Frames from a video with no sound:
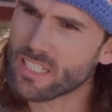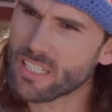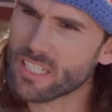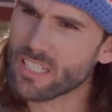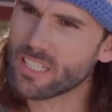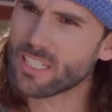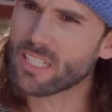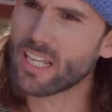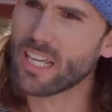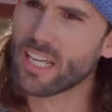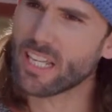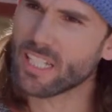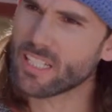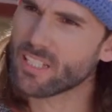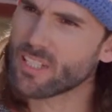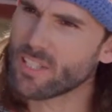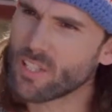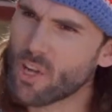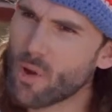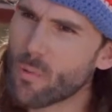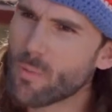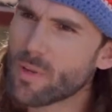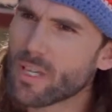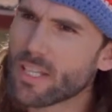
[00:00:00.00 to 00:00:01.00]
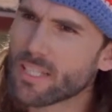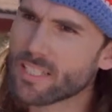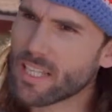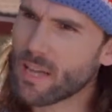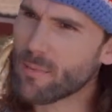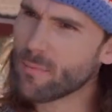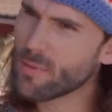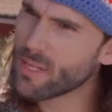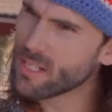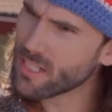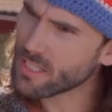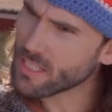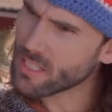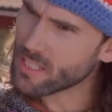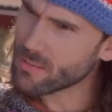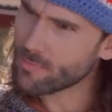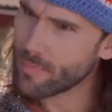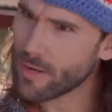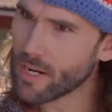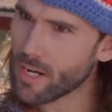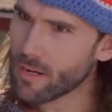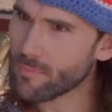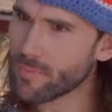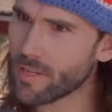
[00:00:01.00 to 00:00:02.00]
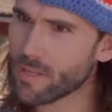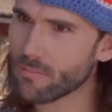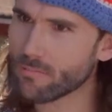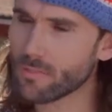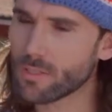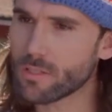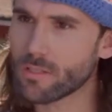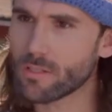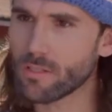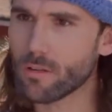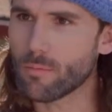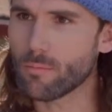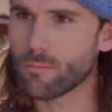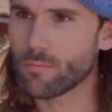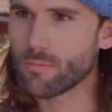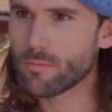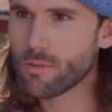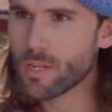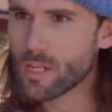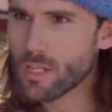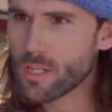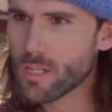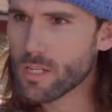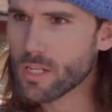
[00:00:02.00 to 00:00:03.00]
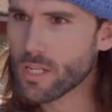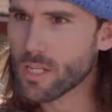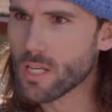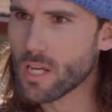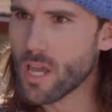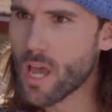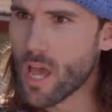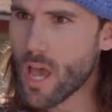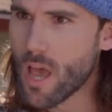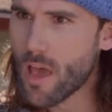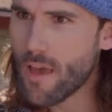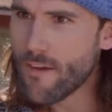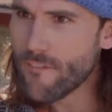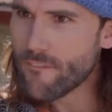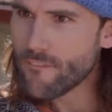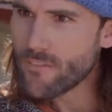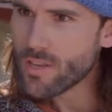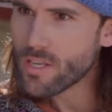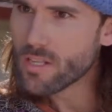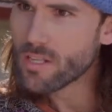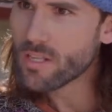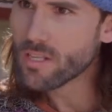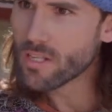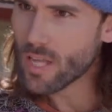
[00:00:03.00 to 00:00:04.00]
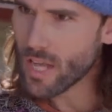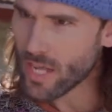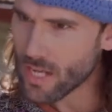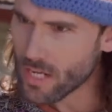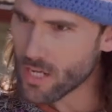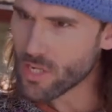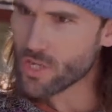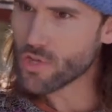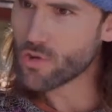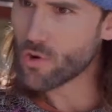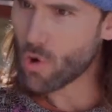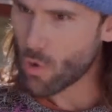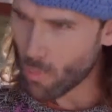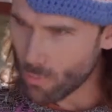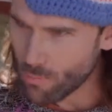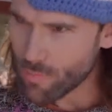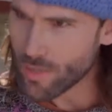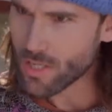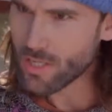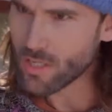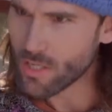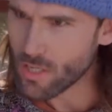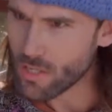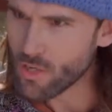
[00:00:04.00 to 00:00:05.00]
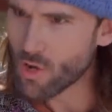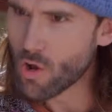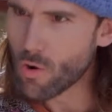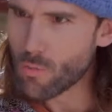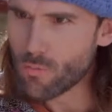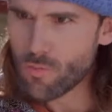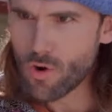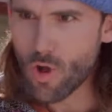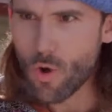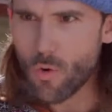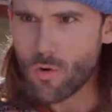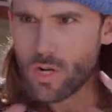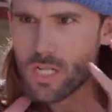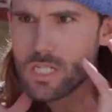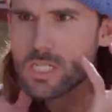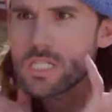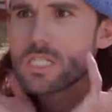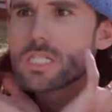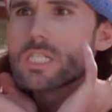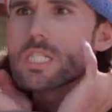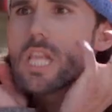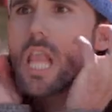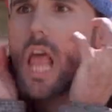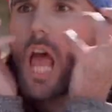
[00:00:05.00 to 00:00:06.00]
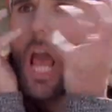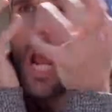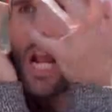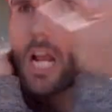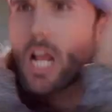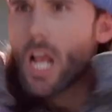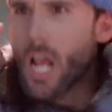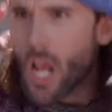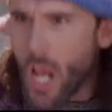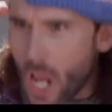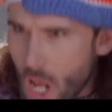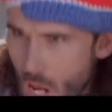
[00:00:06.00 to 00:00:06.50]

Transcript: these days, you know, because I've been experimenting with some pretty heavy psychotropics, you know, bro, and it just like,